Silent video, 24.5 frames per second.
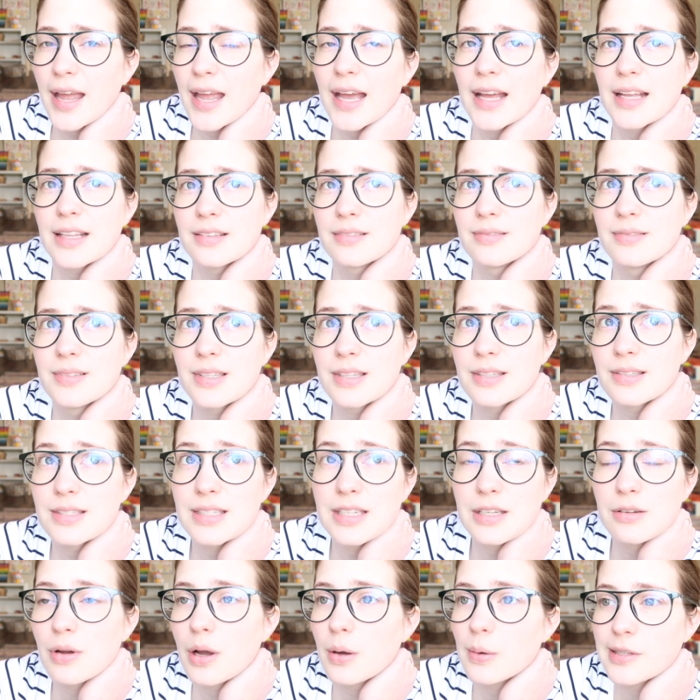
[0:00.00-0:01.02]
I had
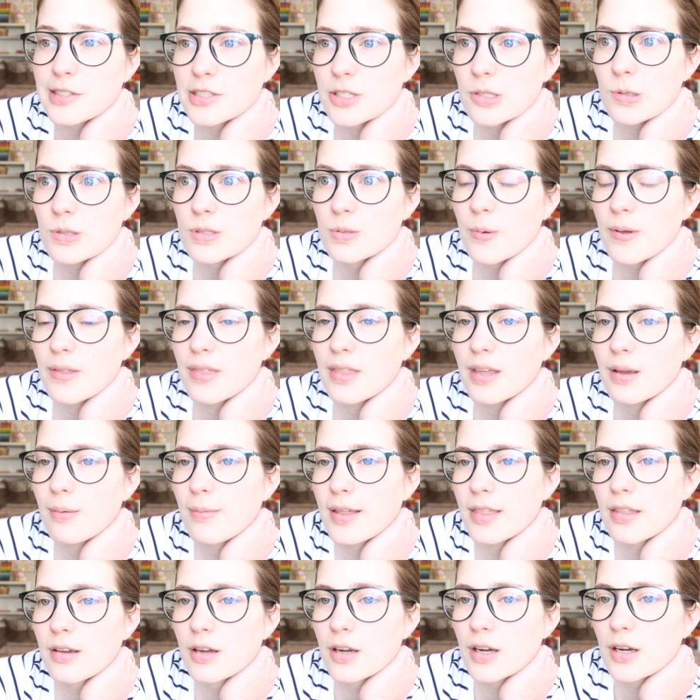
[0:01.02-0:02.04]
zero issues with it
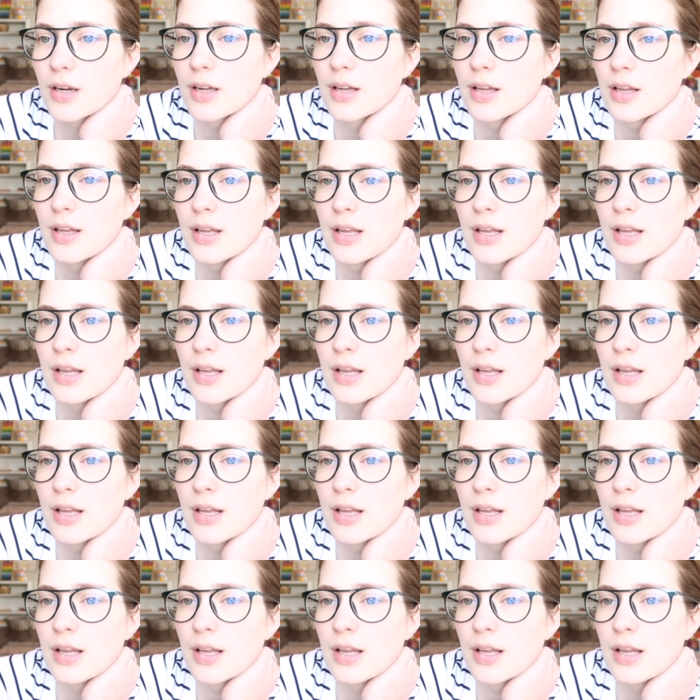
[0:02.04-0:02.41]
with her.